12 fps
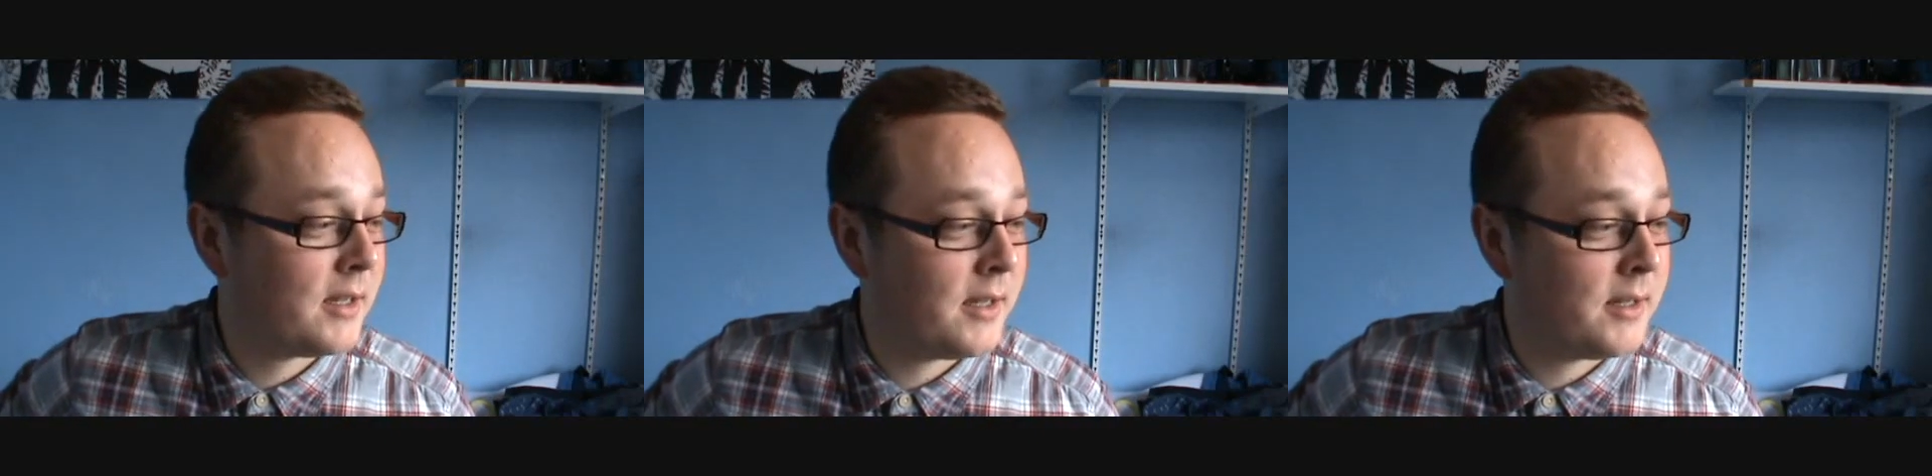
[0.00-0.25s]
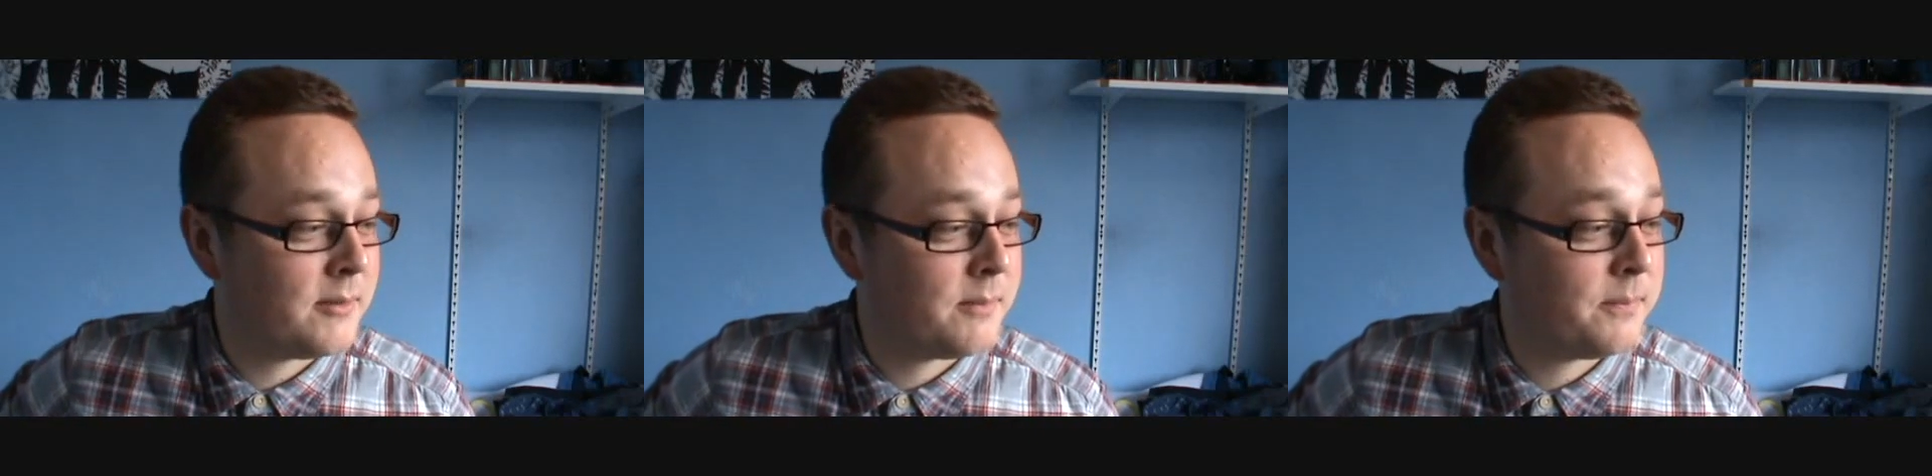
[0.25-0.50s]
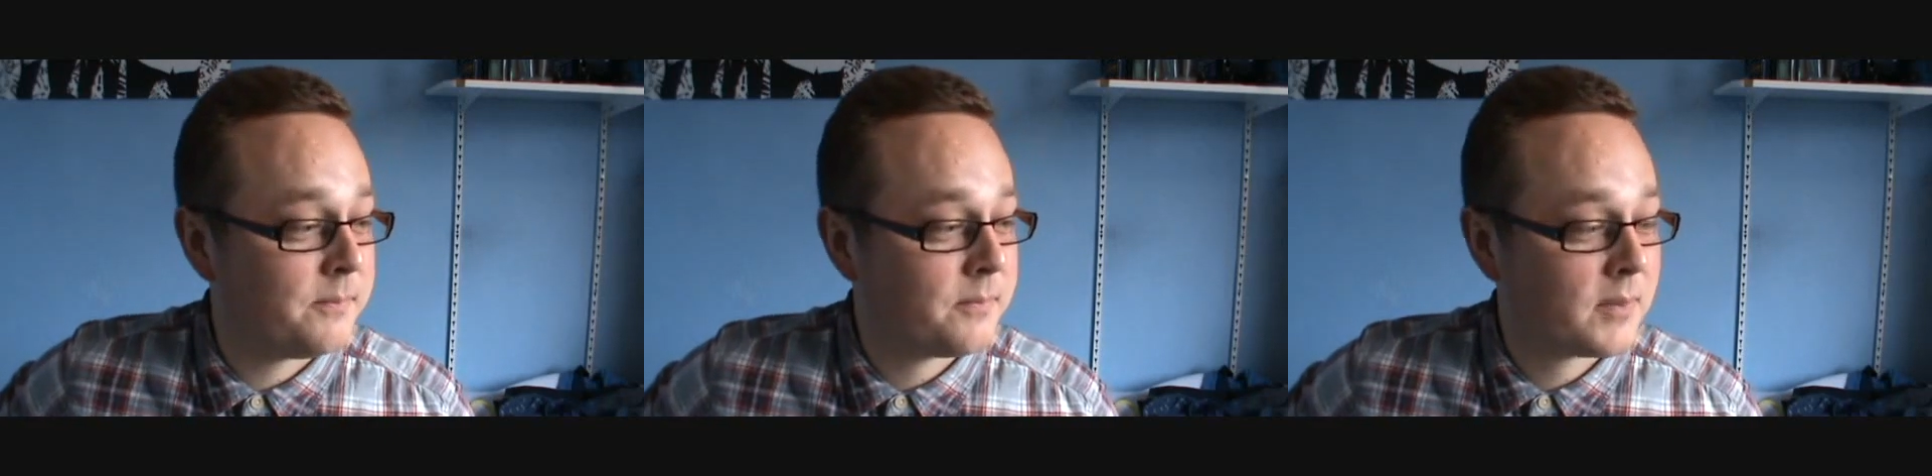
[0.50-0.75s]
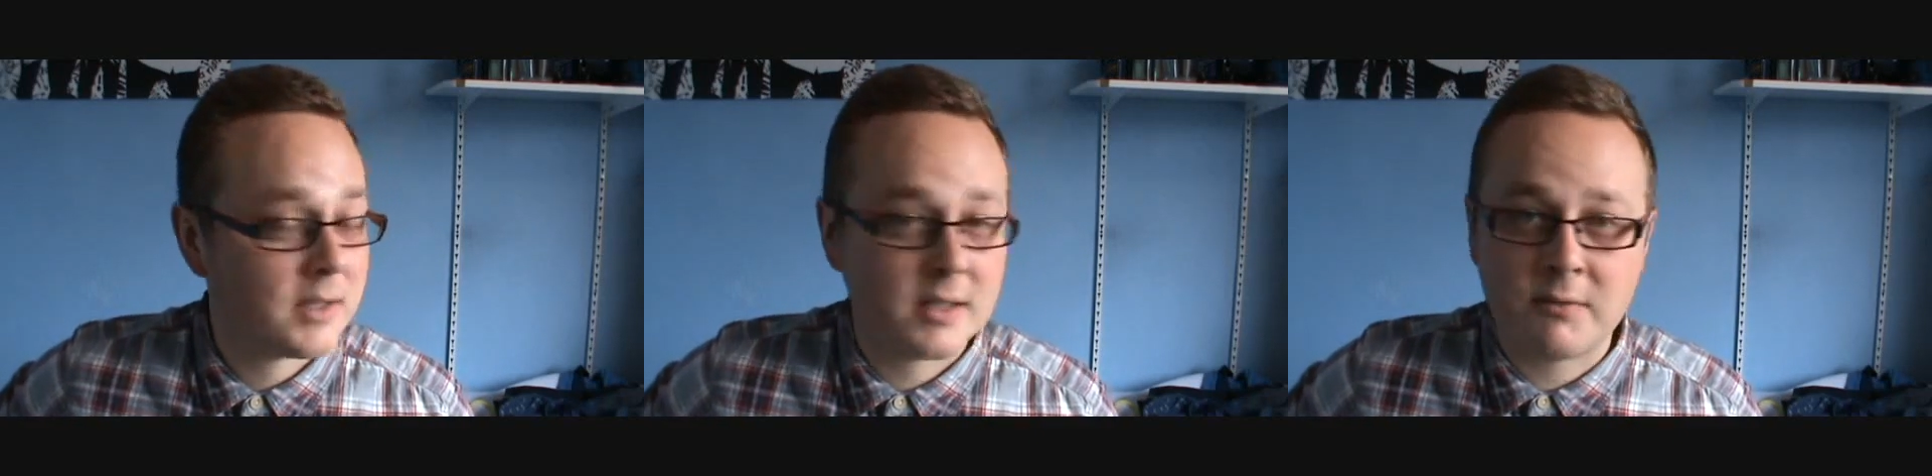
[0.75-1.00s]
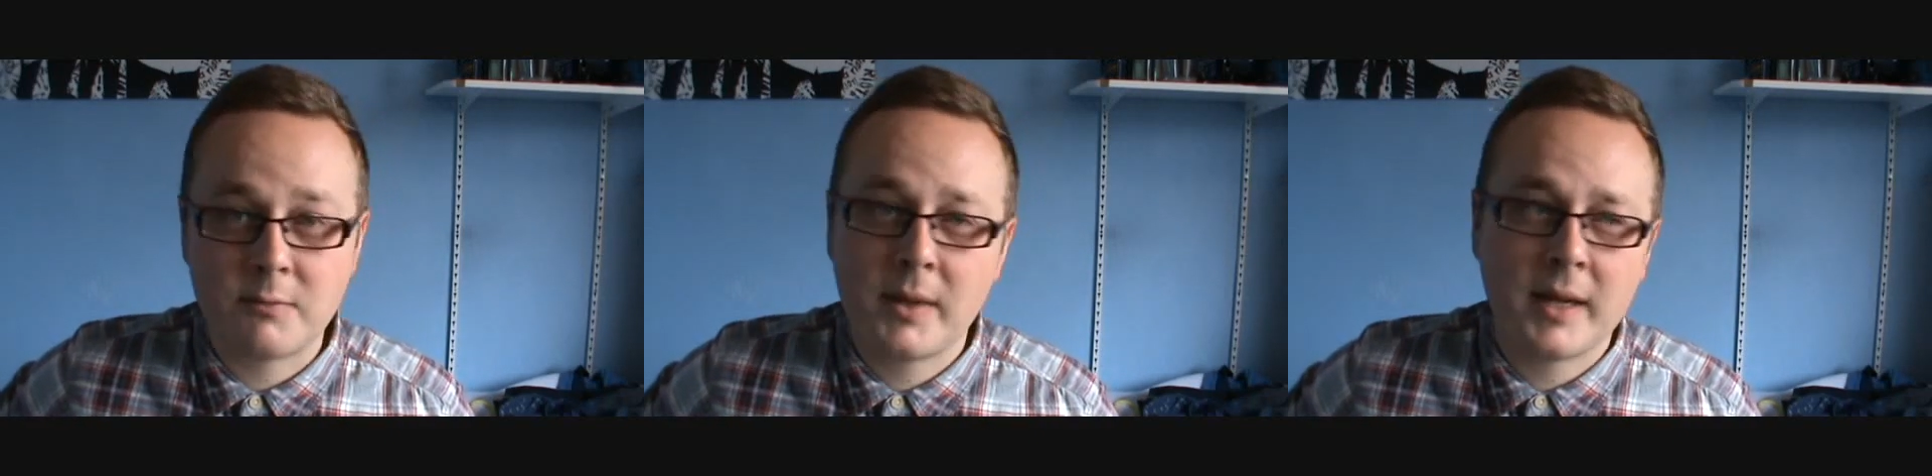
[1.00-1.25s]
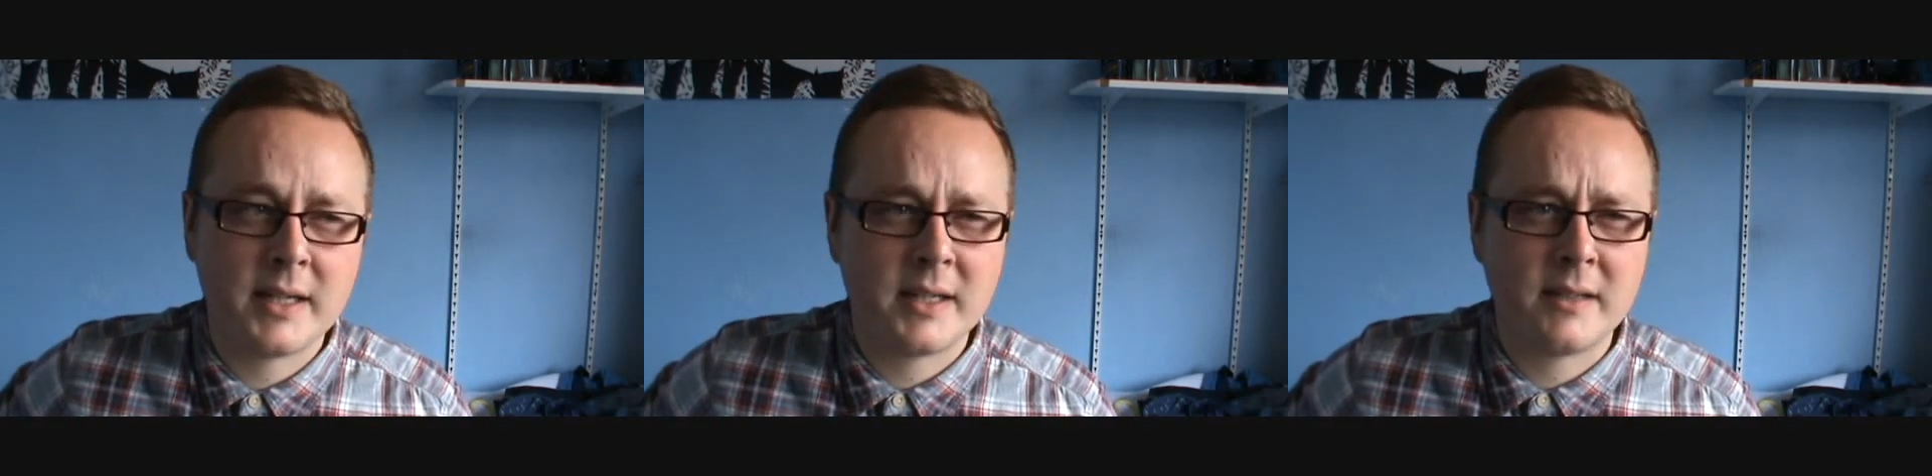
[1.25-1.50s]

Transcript: because I've played